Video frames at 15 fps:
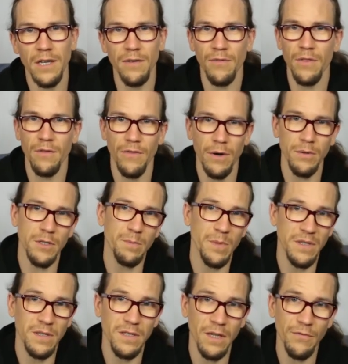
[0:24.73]
even the very
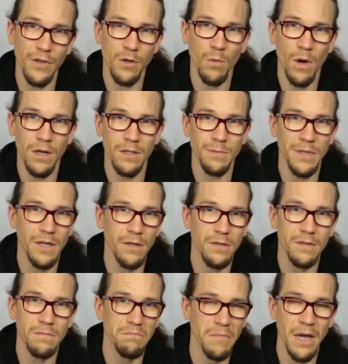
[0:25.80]
specific ones,
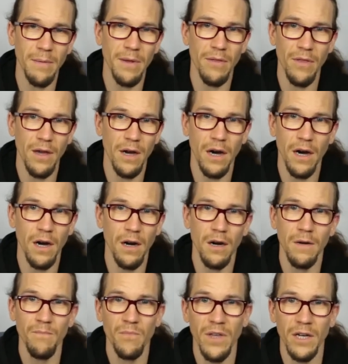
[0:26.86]
because maybe they are